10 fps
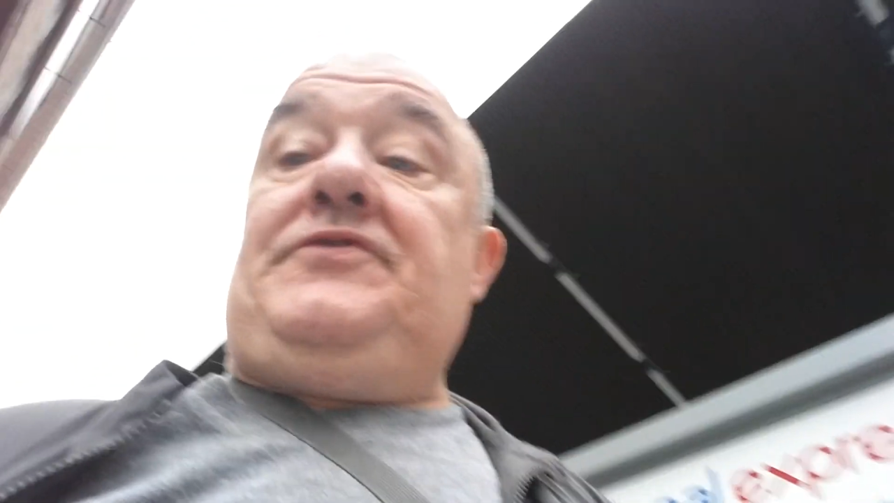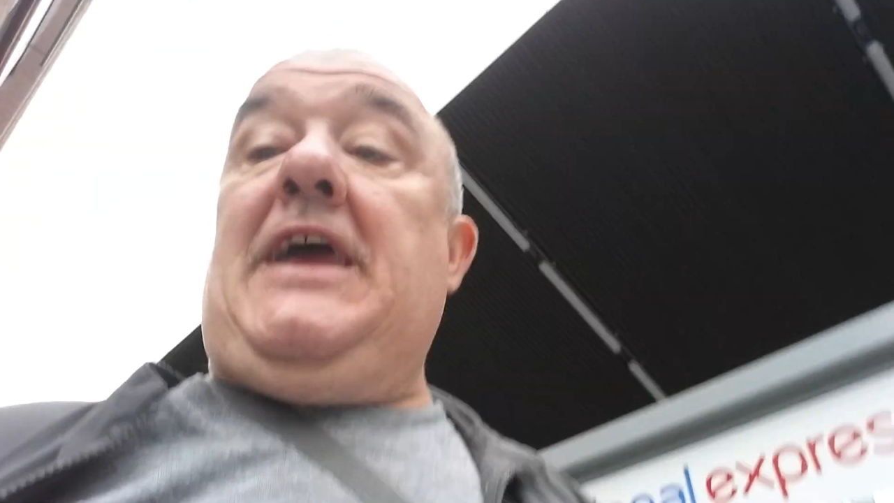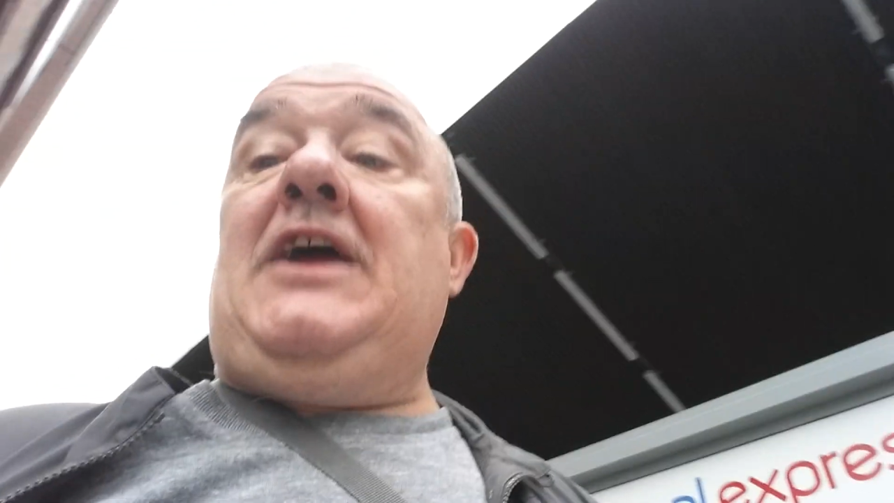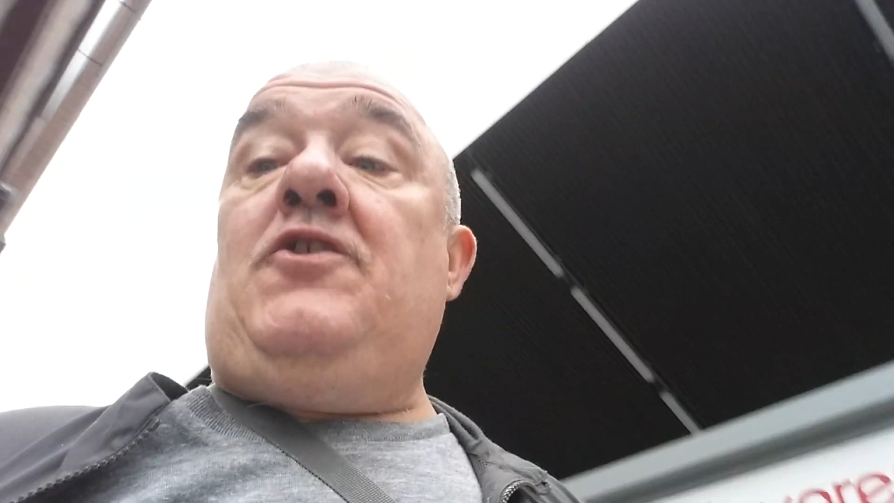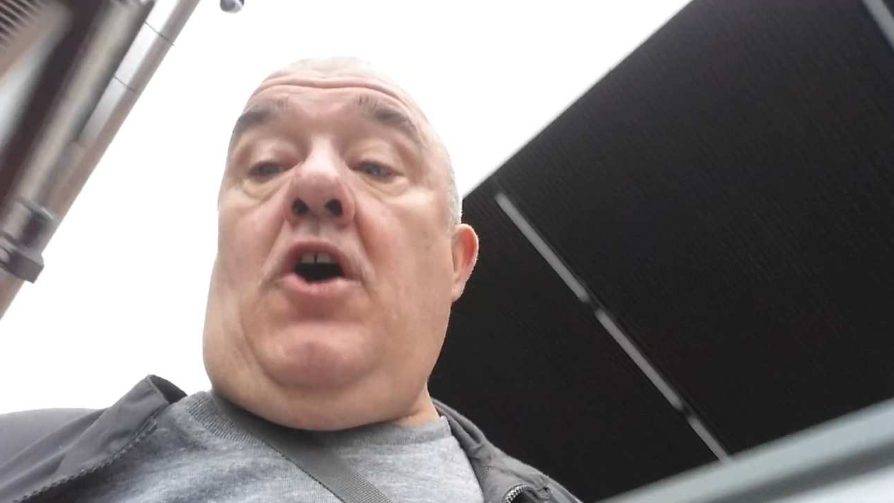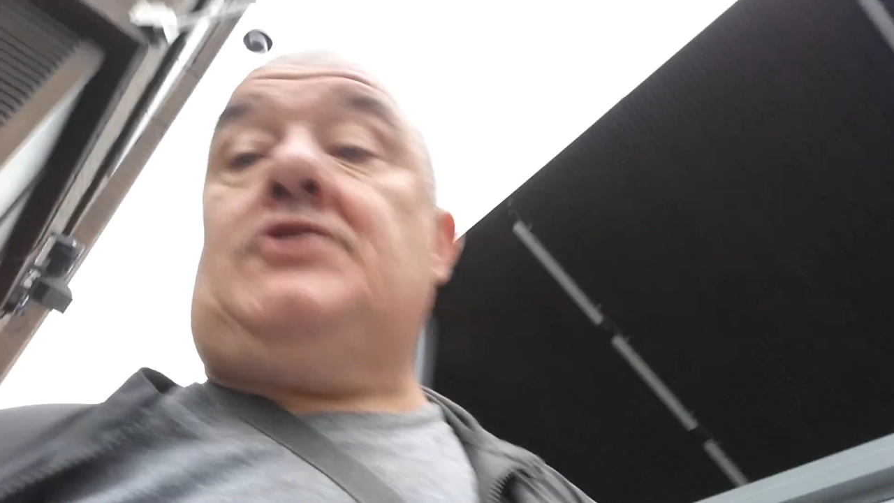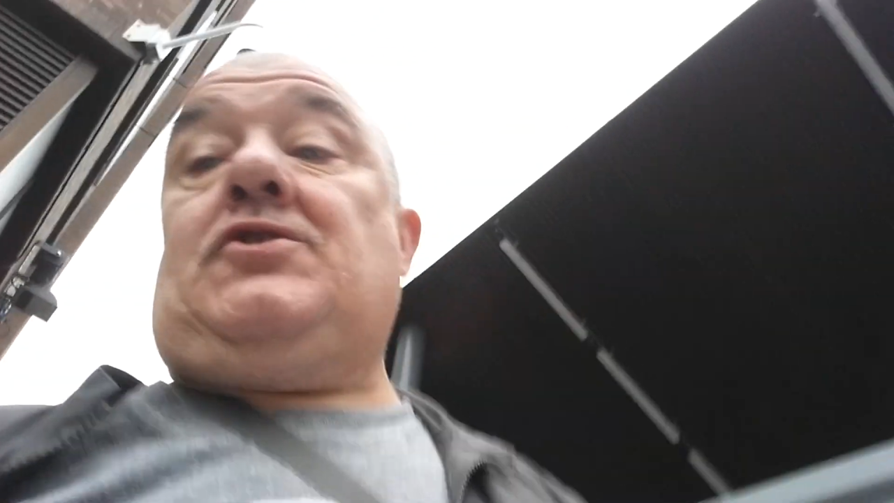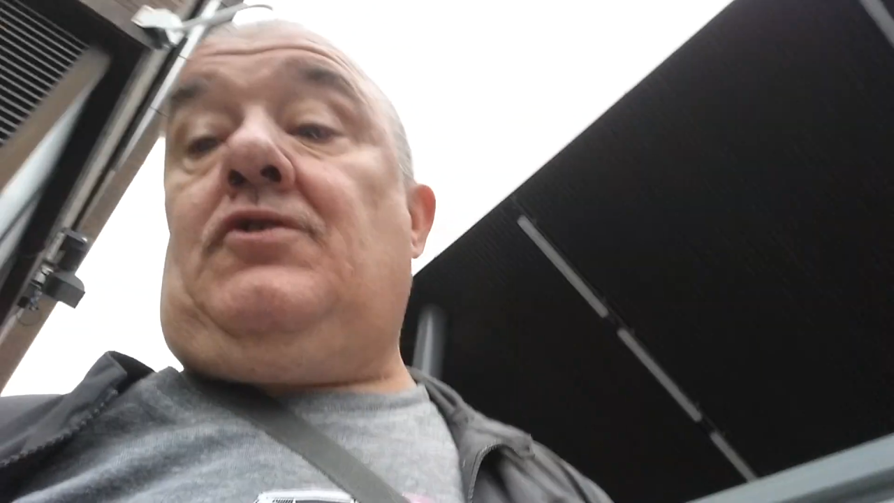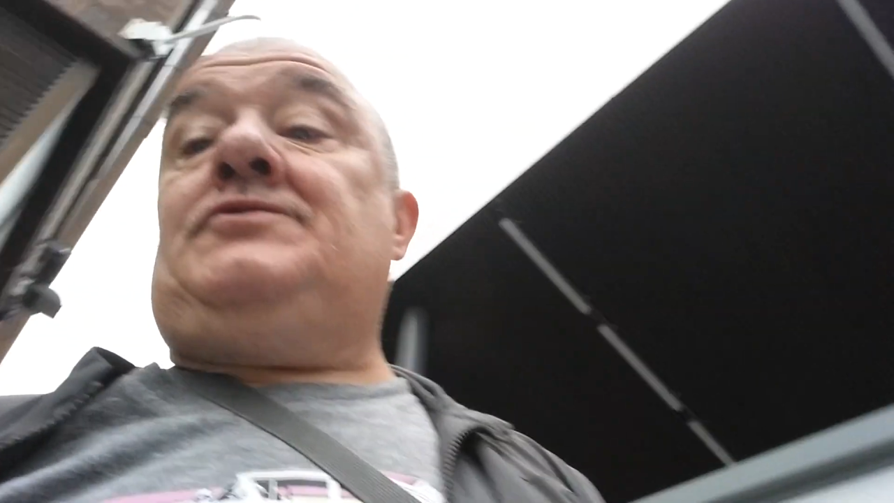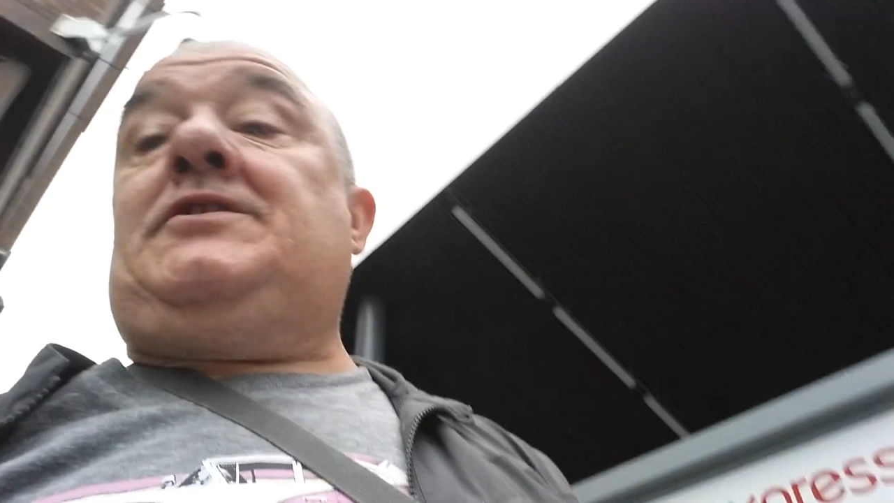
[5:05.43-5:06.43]
they're
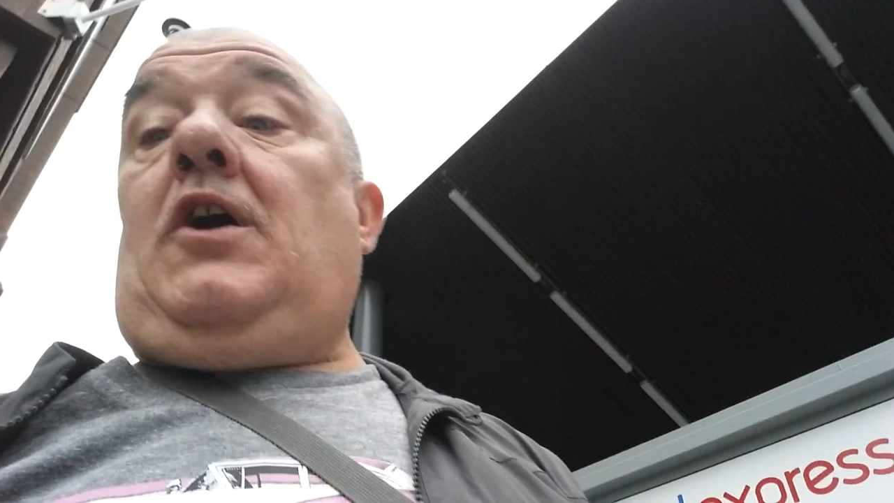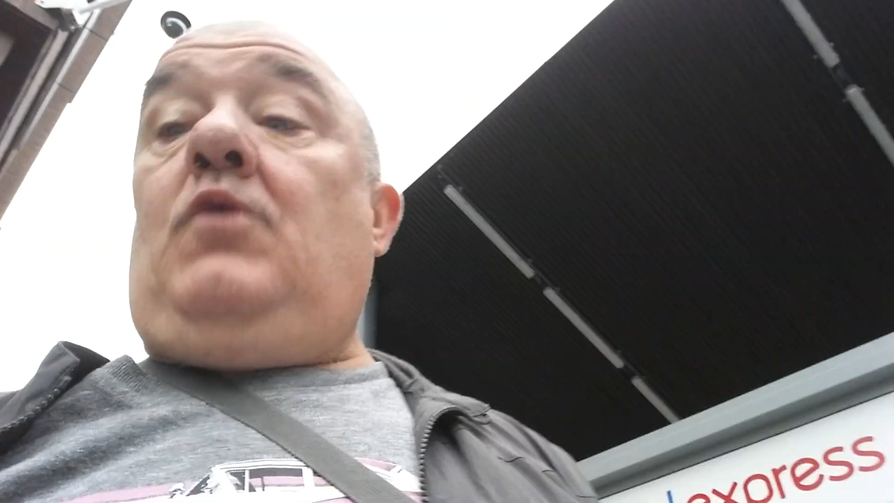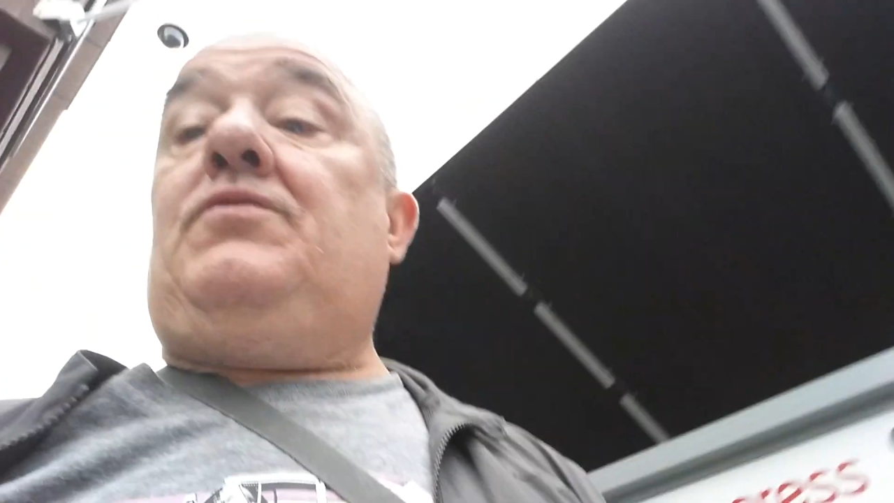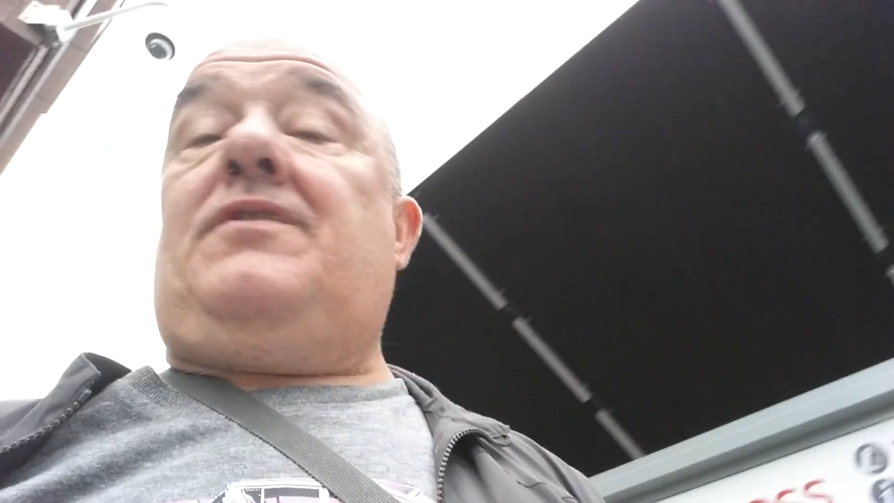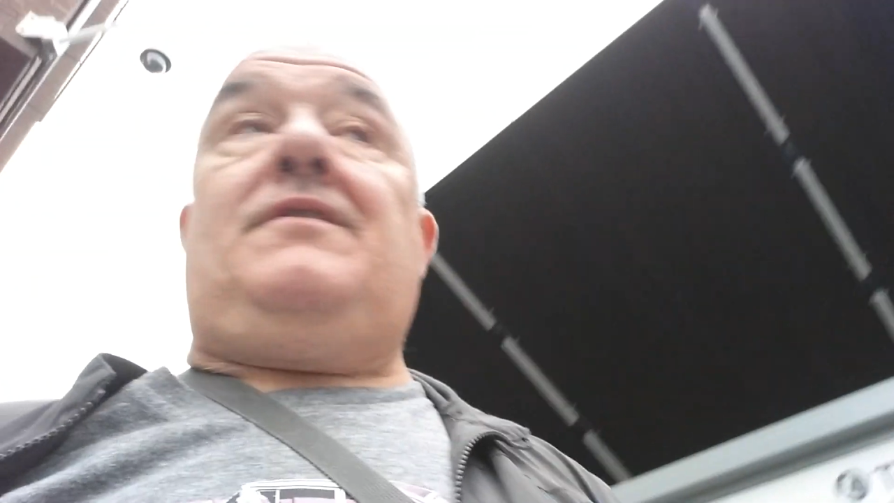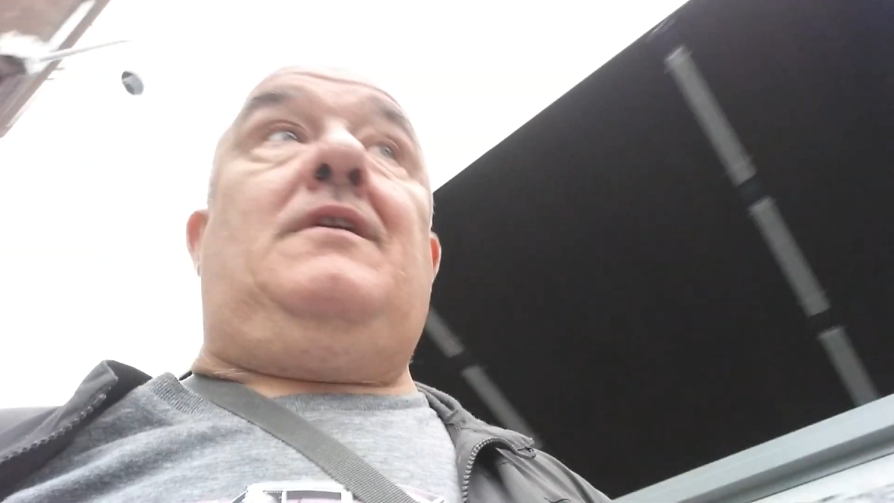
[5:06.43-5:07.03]
not under oath.